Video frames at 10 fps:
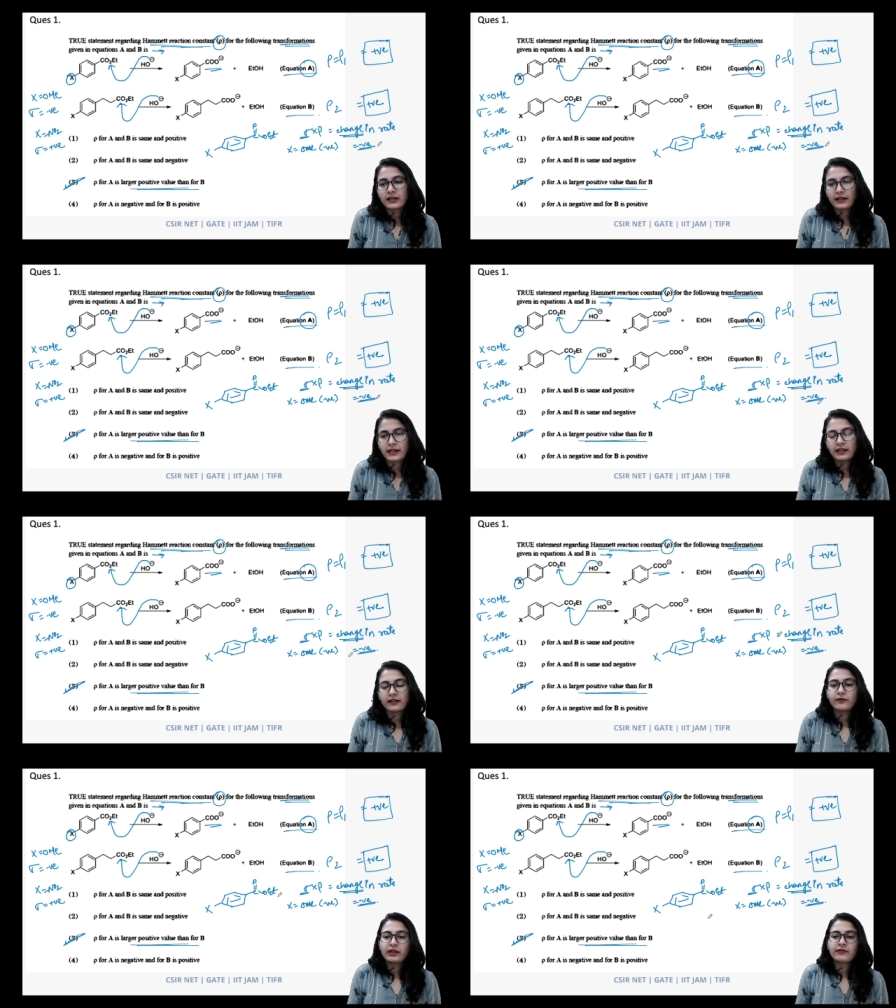right?
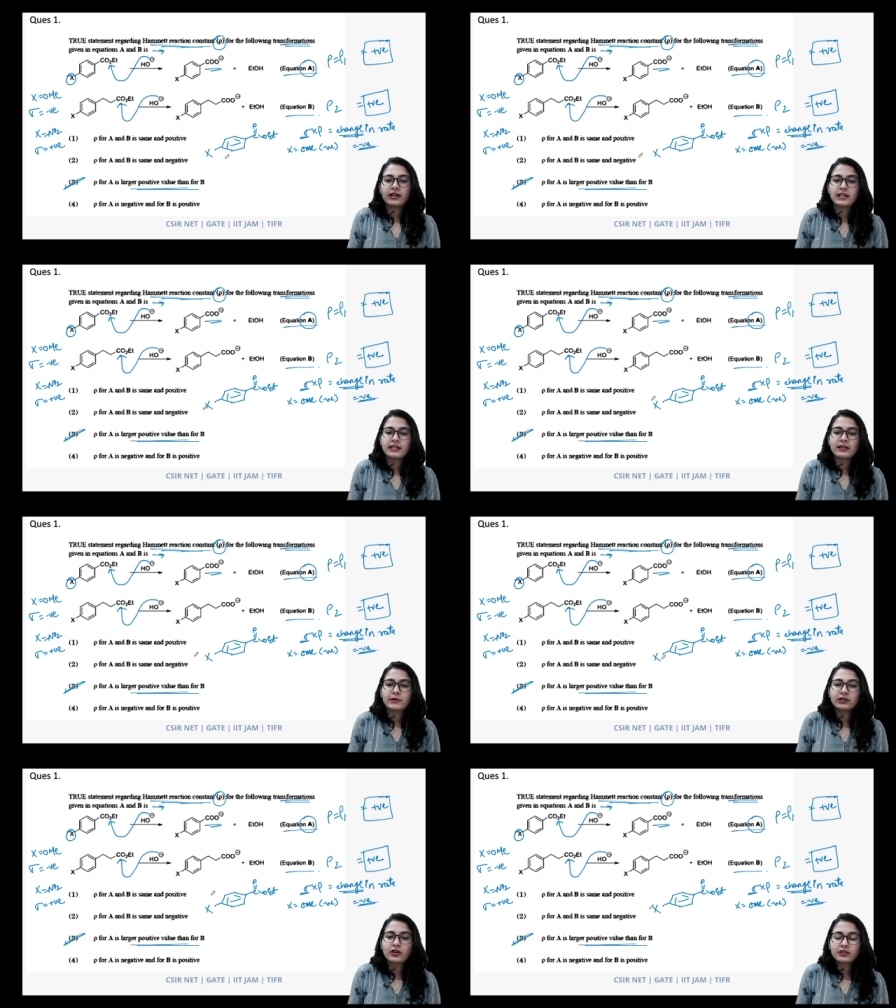When we are taking
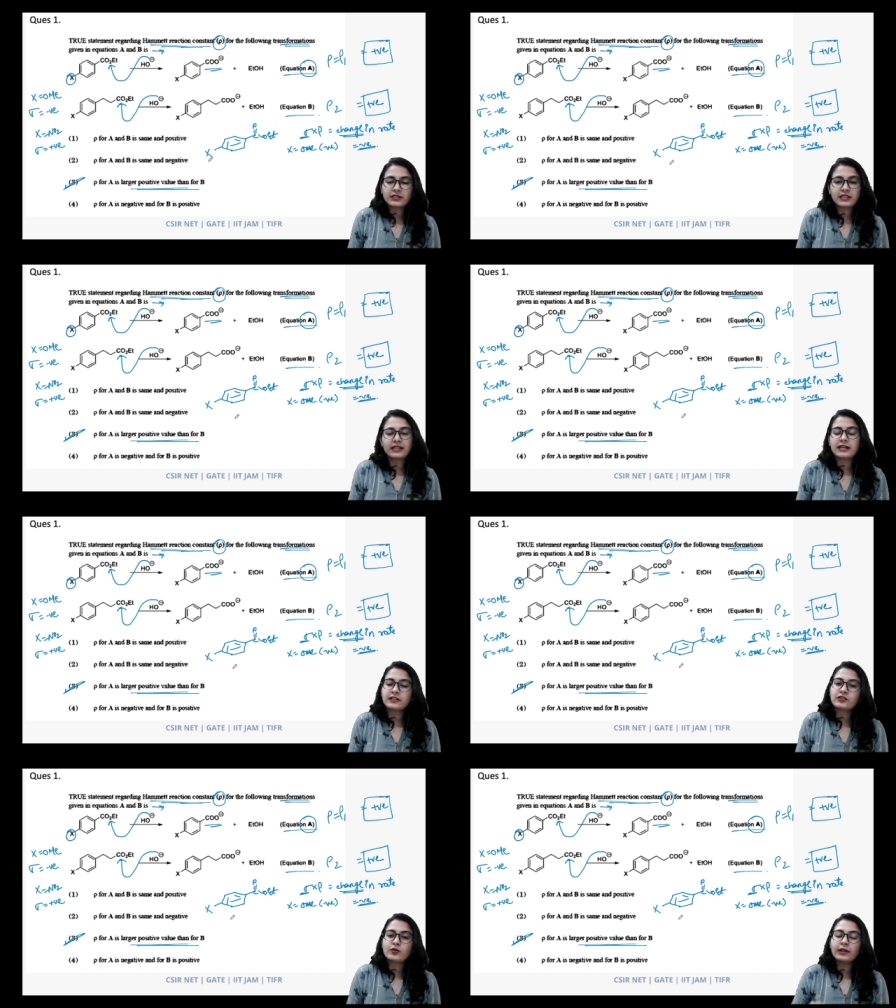methoxy, and that
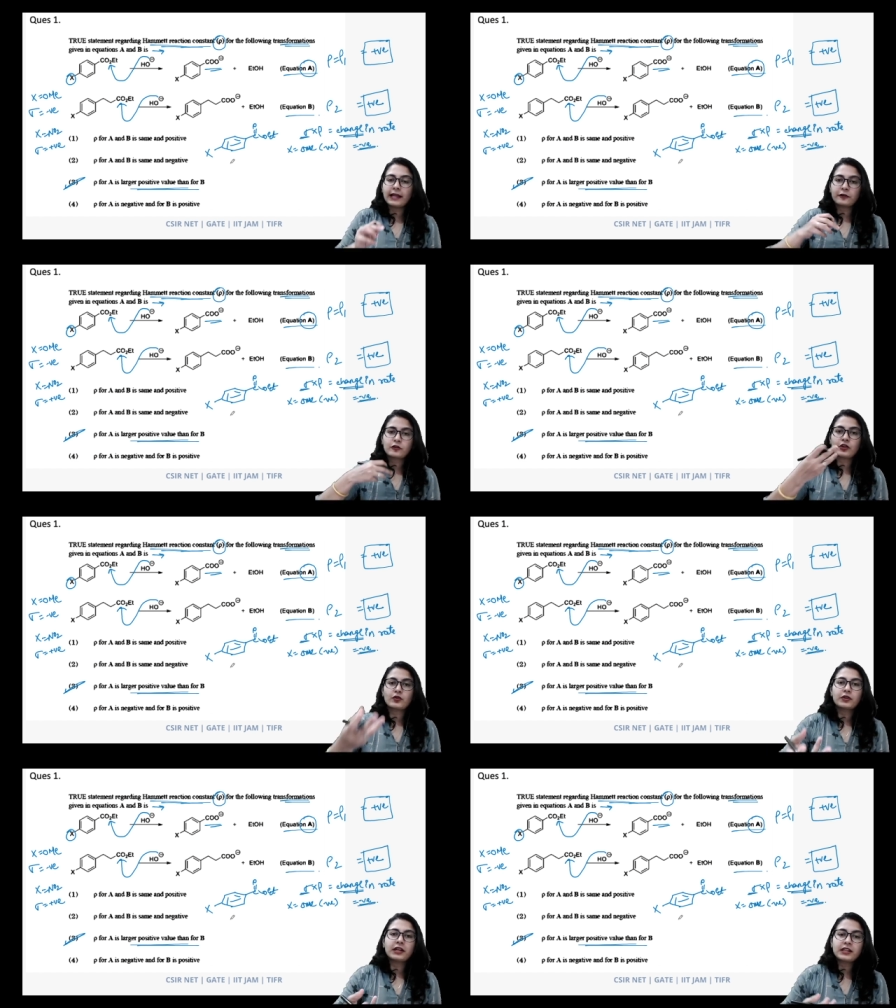is so electron
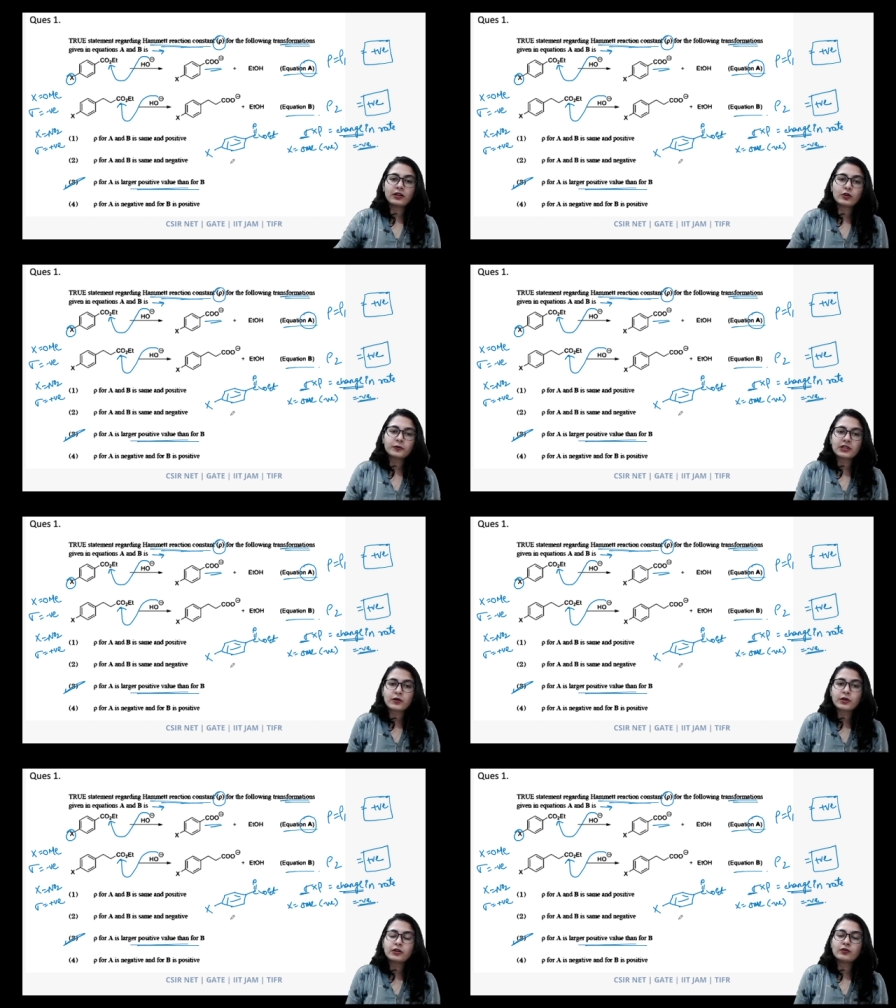donating groups are
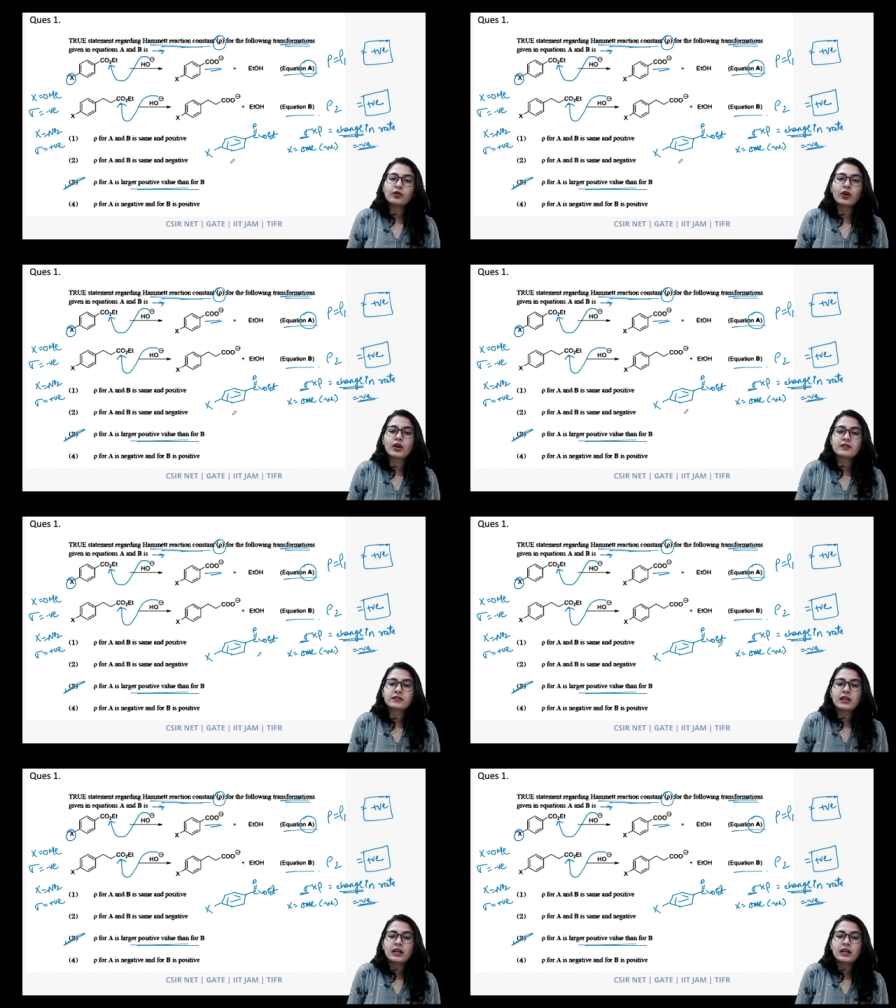going to cause